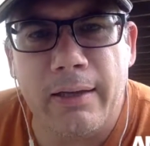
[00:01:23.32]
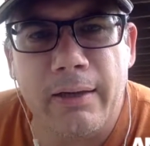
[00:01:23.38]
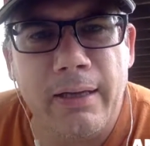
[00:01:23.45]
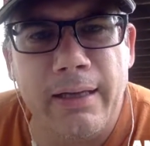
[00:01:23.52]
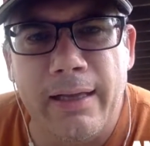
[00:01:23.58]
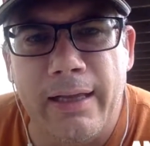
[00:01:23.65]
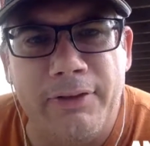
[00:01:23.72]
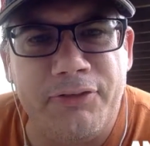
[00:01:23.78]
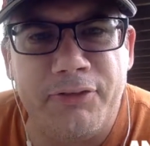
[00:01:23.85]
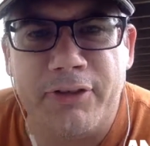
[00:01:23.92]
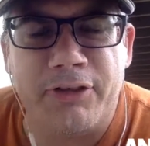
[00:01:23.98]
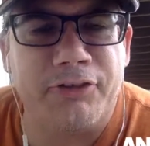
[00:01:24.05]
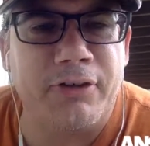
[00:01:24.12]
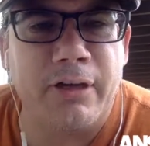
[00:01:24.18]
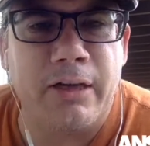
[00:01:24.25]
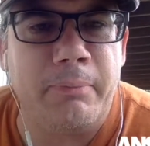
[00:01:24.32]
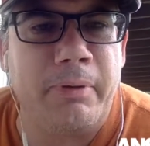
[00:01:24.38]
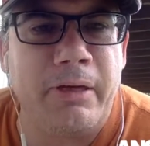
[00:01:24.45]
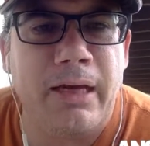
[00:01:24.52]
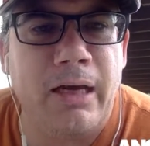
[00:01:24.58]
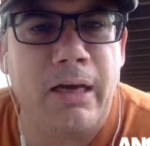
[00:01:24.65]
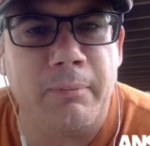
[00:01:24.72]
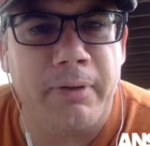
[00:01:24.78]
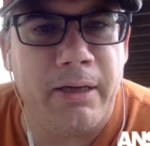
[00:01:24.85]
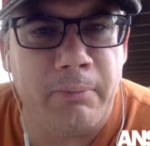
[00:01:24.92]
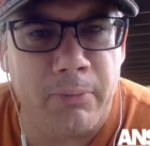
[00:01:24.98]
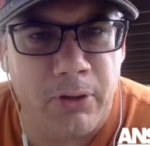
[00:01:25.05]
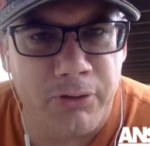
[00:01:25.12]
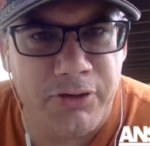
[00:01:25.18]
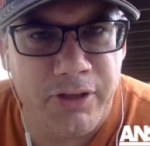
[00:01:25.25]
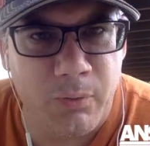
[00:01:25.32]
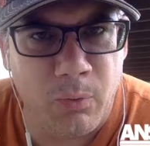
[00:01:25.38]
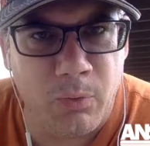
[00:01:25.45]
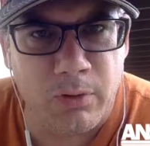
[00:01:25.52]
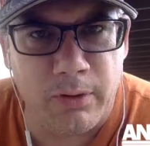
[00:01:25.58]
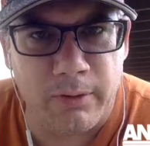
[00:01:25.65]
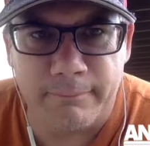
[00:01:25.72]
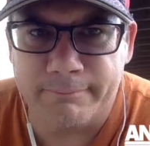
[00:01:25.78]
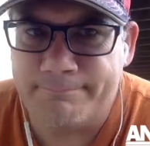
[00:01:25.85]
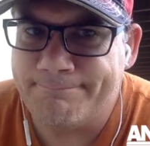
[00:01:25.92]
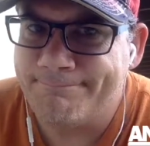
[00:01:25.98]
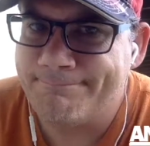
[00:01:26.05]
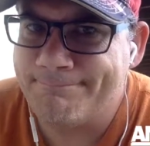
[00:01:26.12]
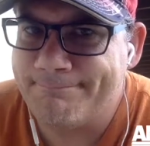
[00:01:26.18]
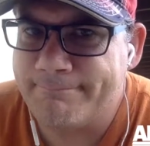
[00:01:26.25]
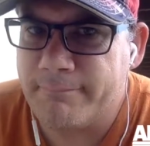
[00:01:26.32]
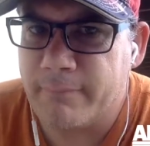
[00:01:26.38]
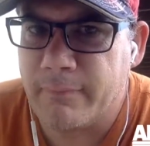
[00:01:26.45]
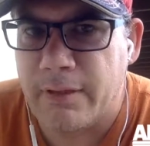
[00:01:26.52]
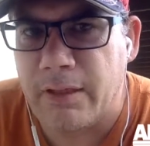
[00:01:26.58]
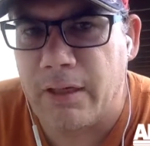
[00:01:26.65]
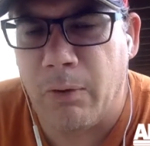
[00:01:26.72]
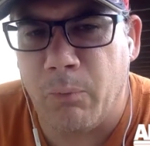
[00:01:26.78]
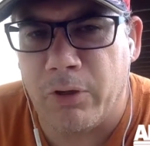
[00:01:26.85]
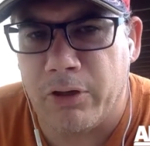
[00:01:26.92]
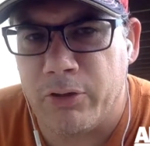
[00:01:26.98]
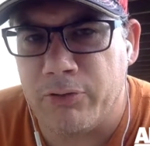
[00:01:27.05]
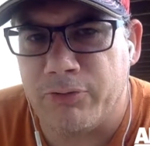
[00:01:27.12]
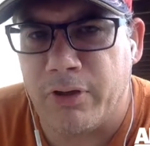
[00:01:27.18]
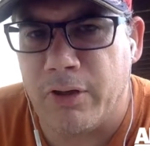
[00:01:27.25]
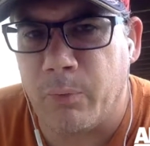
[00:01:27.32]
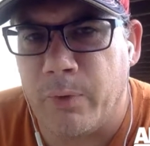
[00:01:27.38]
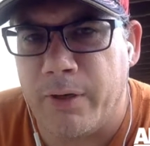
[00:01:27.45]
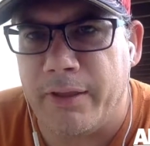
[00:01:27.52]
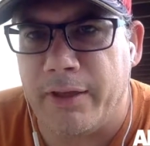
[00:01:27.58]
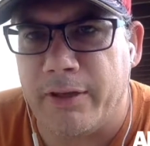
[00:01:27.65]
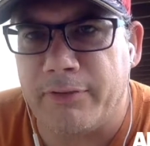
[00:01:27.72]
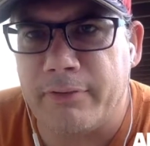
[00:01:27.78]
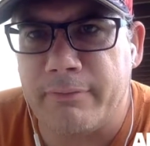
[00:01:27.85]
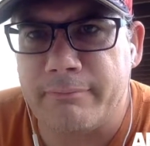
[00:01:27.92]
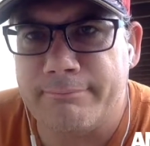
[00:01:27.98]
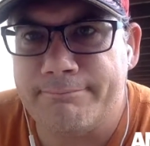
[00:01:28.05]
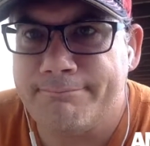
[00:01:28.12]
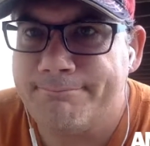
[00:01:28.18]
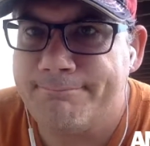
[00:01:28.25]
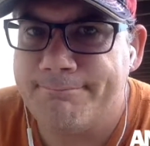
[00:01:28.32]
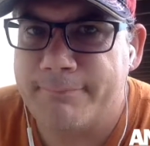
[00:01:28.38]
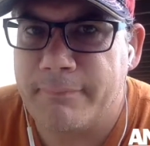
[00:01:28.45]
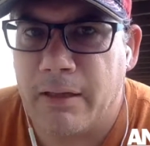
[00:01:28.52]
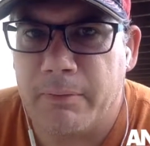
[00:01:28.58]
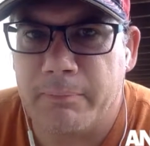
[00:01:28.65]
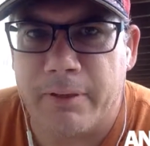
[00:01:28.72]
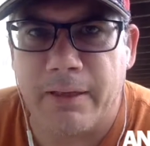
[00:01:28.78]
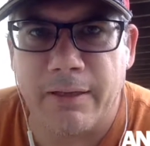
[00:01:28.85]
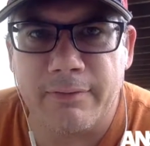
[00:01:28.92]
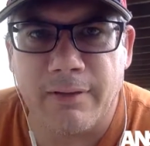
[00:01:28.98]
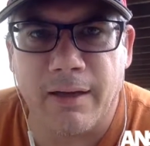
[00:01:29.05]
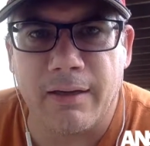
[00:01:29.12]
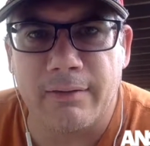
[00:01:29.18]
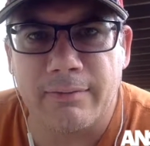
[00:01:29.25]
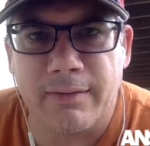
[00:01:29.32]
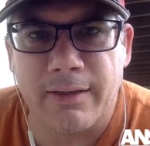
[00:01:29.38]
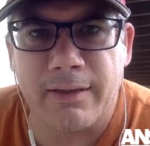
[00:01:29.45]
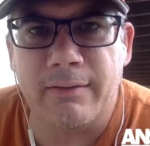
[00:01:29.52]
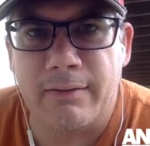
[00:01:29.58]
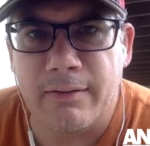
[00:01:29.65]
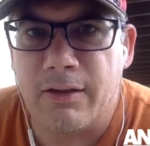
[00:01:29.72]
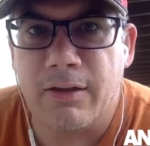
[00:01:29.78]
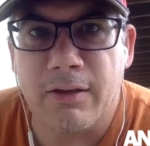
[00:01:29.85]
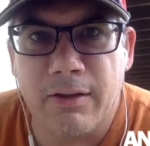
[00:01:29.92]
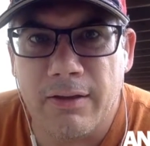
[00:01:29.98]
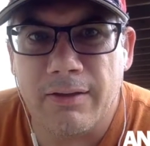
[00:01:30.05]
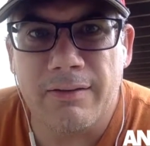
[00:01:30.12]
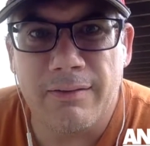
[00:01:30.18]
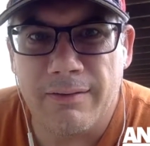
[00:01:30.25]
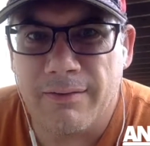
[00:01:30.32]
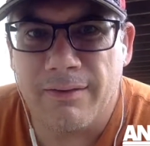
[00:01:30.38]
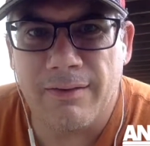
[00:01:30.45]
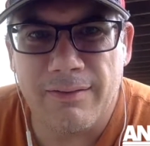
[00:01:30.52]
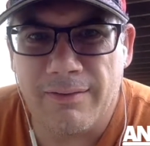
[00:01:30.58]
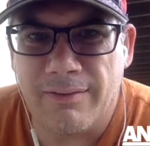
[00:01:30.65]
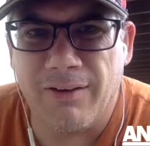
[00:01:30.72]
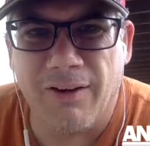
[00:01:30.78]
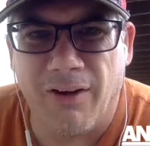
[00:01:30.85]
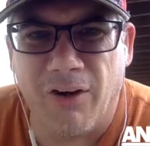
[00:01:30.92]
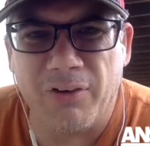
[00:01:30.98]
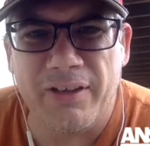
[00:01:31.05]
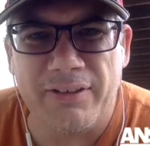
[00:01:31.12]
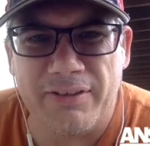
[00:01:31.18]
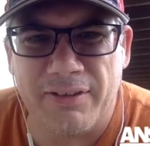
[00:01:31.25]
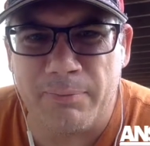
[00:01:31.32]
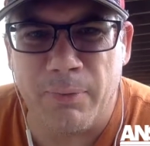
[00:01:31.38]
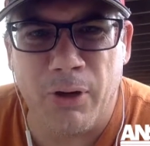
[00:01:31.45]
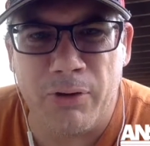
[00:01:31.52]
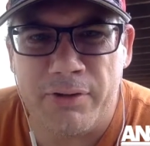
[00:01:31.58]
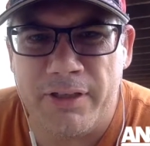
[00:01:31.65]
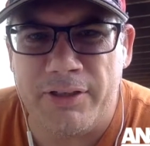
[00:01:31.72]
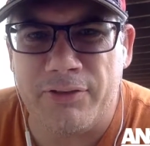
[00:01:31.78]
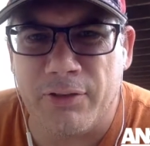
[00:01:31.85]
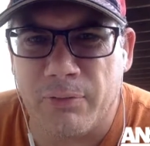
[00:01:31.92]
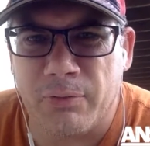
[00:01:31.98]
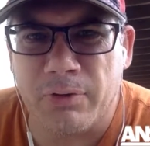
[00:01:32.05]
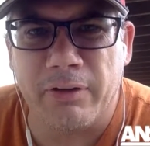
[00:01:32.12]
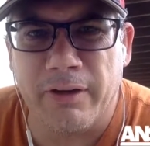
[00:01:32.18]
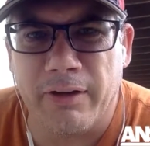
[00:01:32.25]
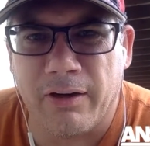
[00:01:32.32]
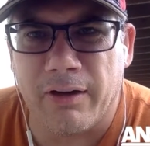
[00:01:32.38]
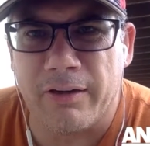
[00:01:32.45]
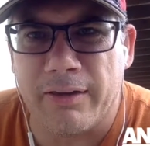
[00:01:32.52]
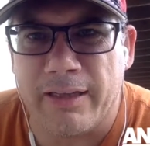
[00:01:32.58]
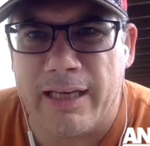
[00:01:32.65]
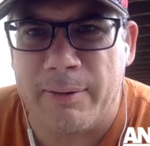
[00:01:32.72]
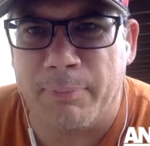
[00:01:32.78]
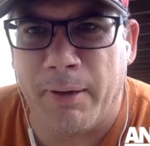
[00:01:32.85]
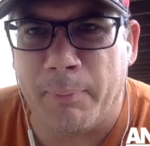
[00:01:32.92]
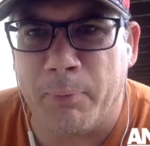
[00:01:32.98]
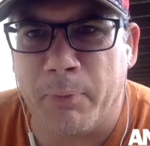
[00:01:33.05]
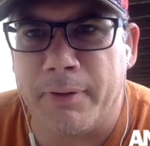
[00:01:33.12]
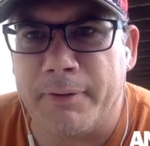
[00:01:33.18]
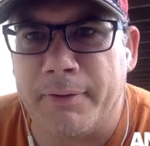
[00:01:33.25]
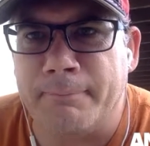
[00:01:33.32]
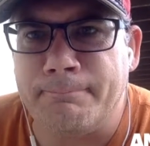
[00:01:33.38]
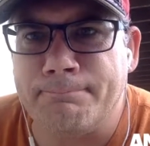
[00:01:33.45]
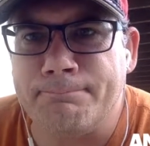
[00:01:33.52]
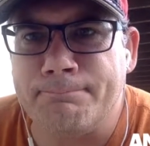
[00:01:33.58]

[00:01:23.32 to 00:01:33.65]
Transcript: Eh, it's just going to become an emoji war. You know, I wonder who's going to win this. Because honestly, all these emojis are really hard to keep up with.